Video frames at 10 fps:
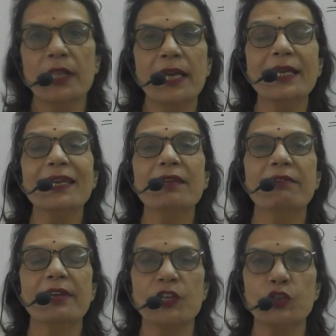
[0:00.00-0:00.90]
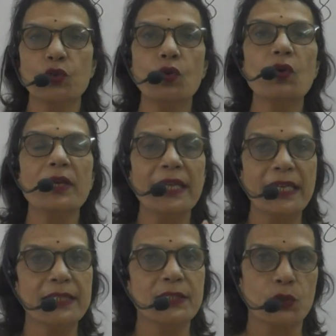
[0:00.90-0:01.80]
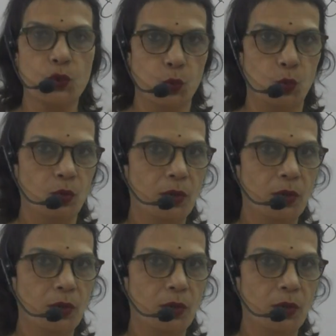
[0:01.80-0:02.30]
that ratio is 2.